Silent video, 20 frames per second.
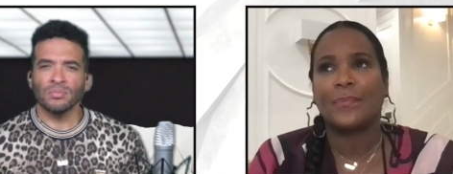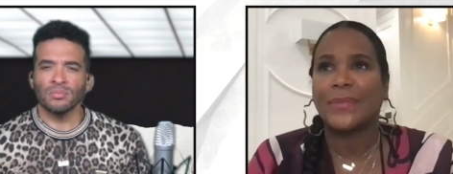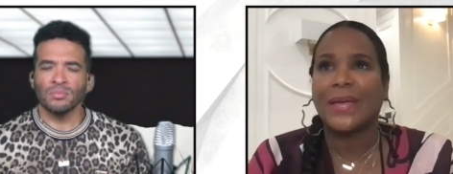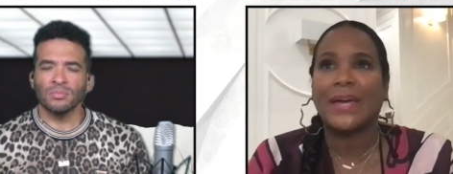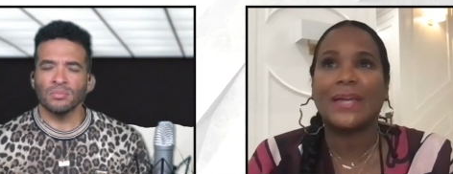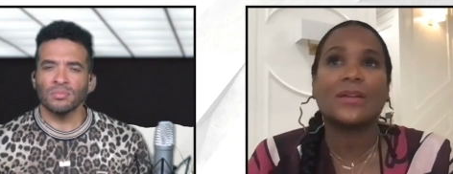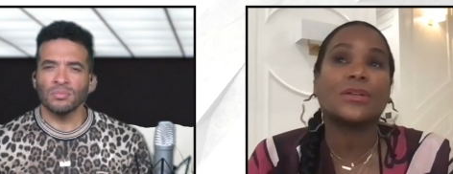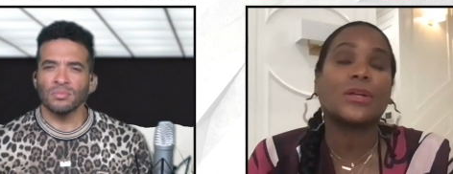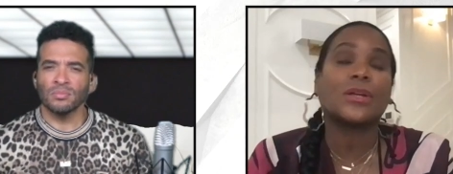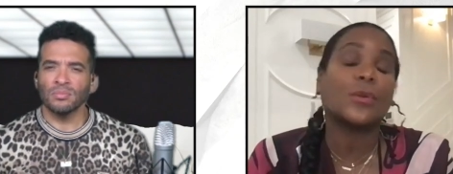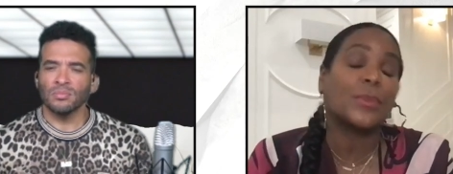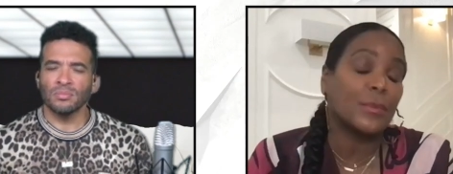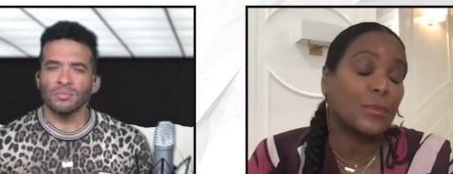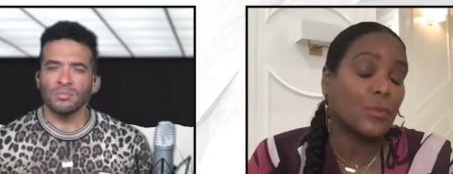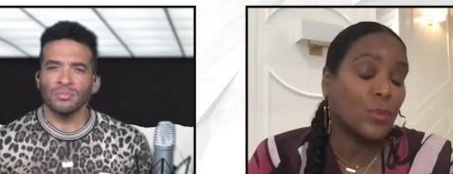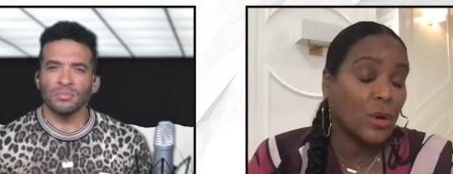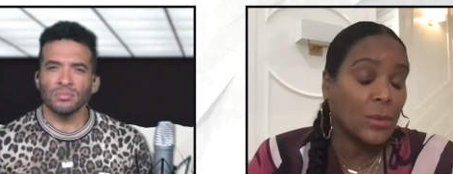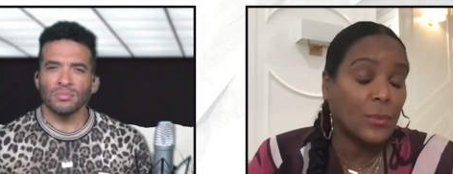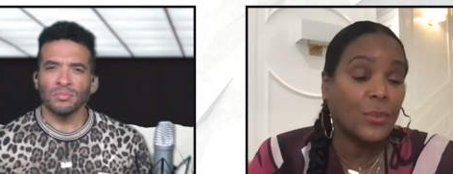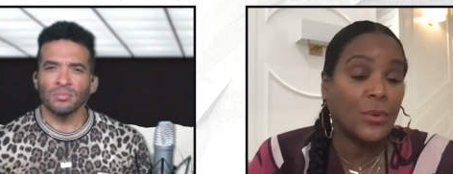Speaker 1: I don't know, but
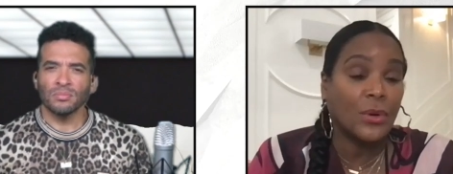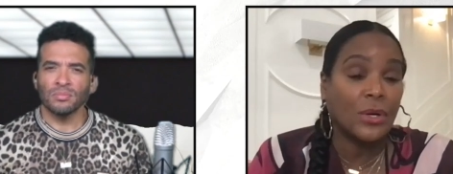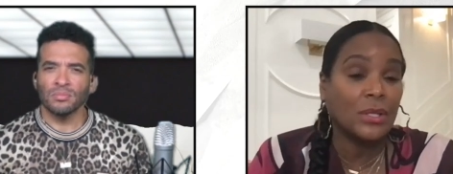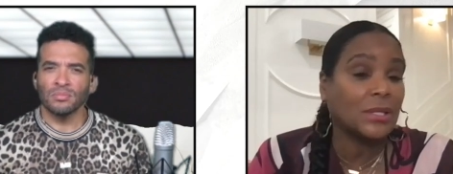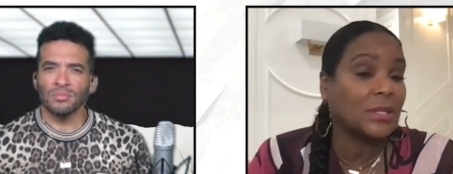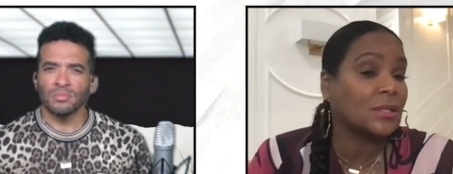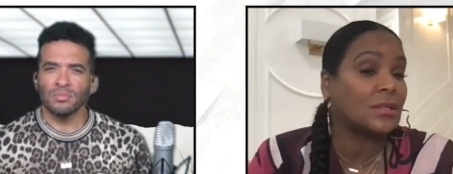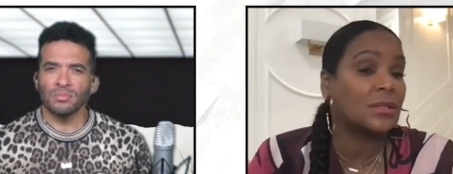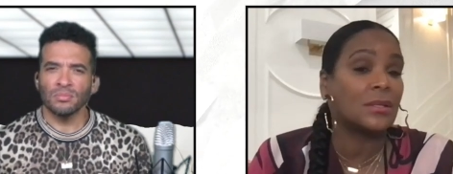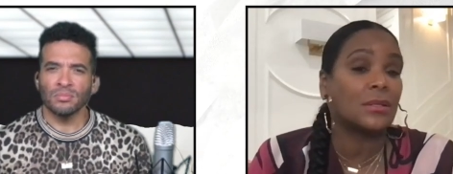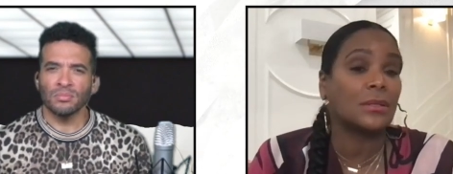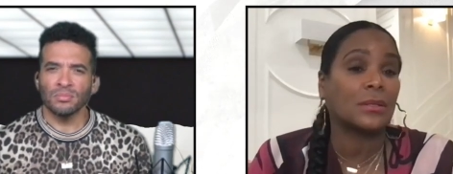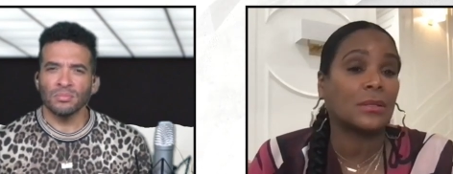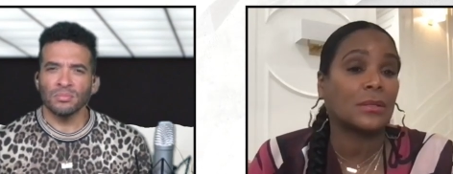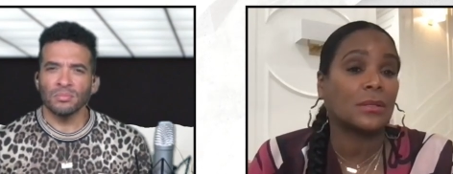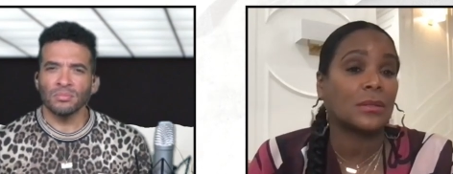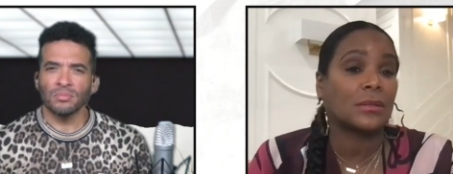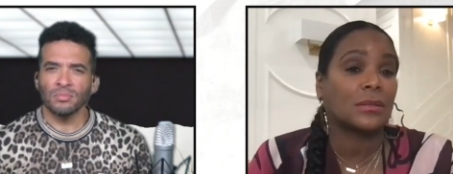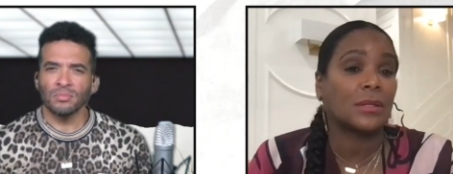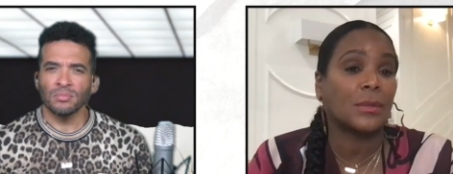more importantly,
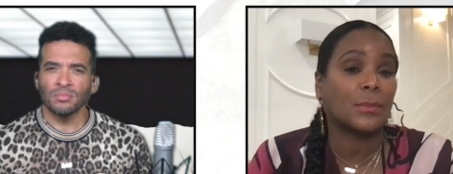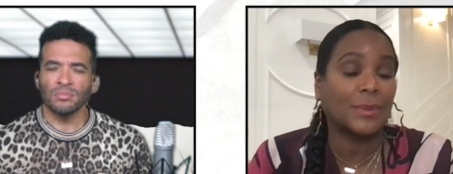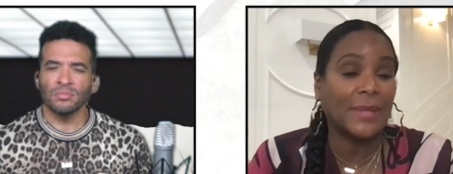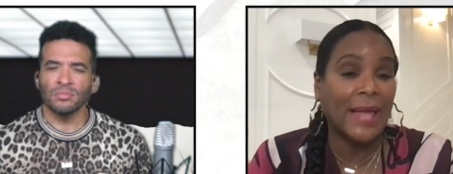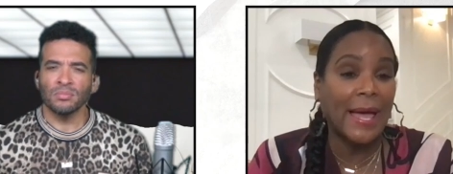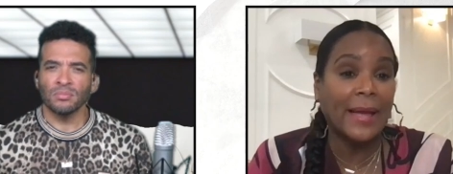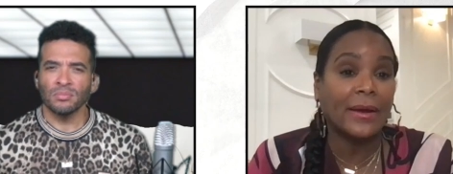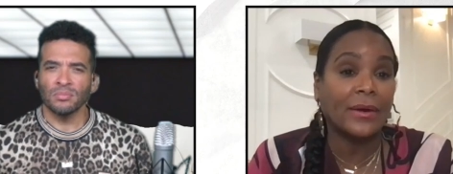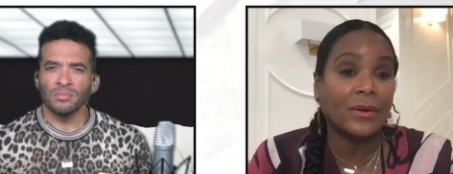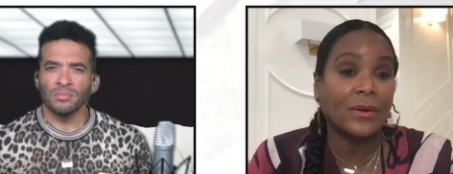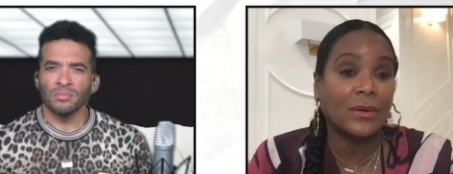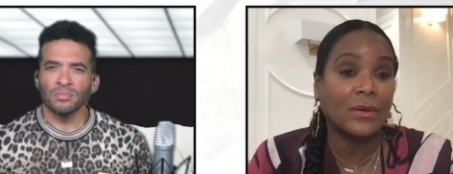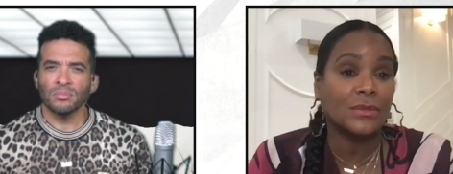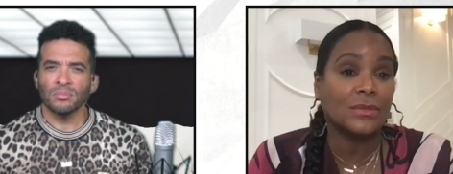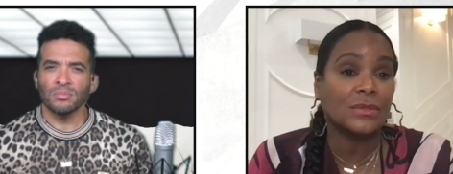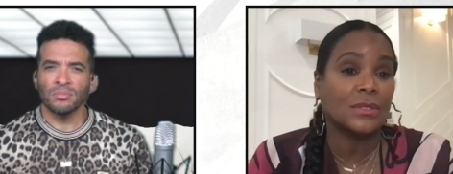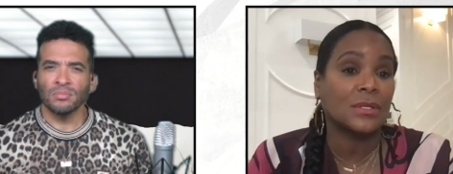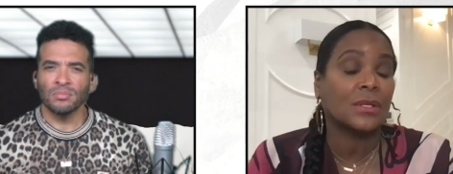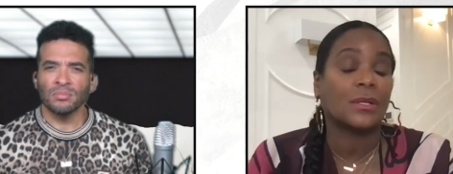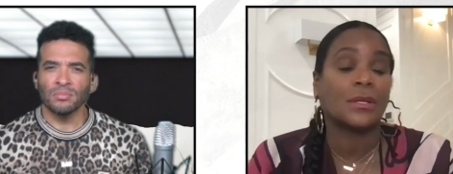the black
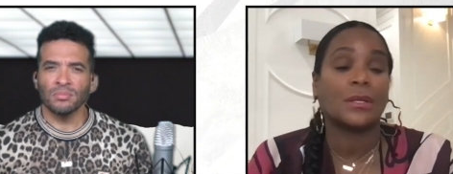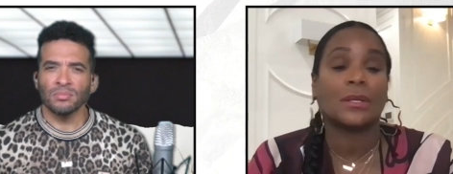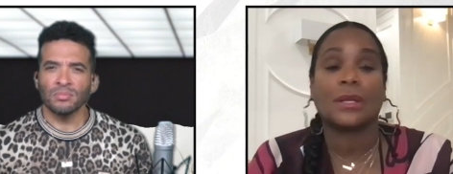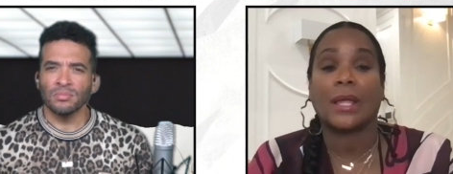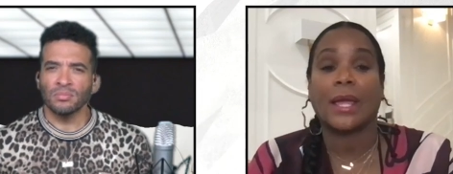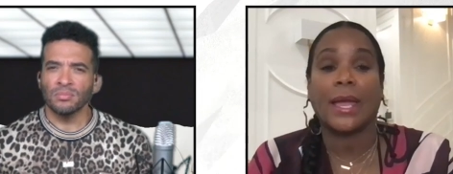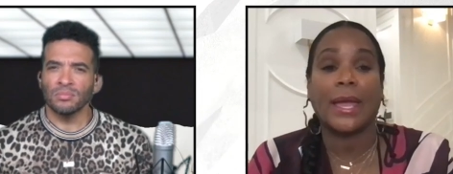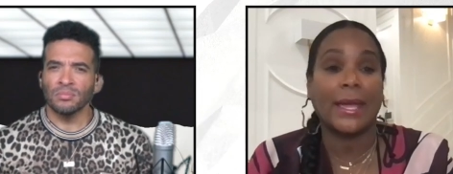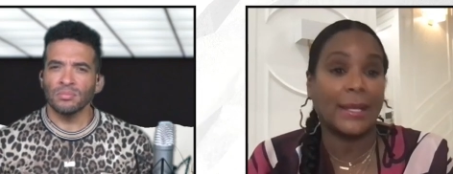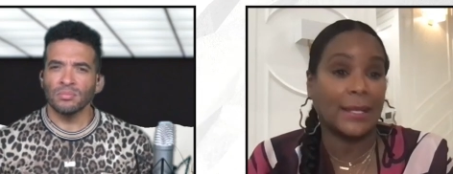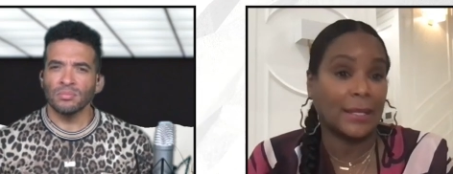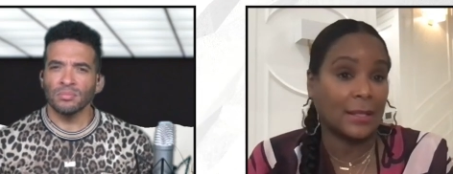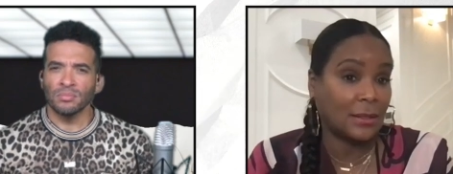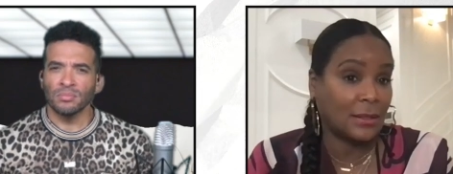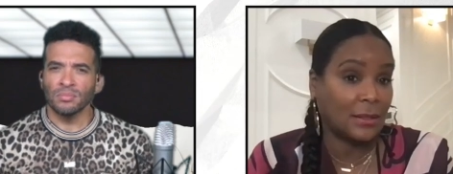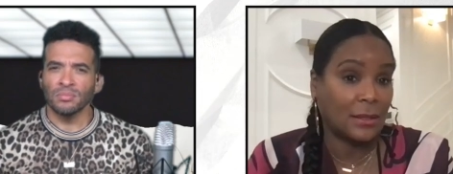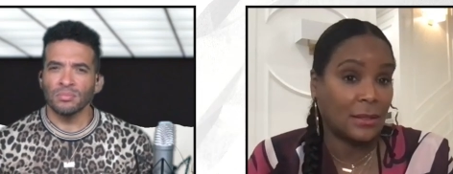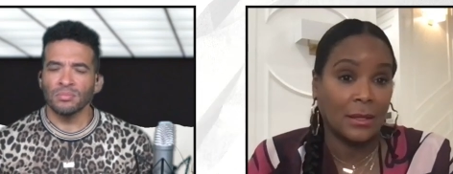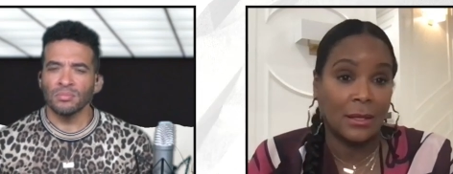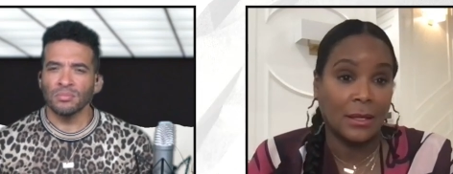girls hate it
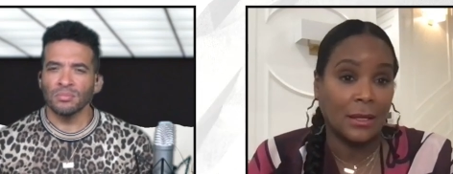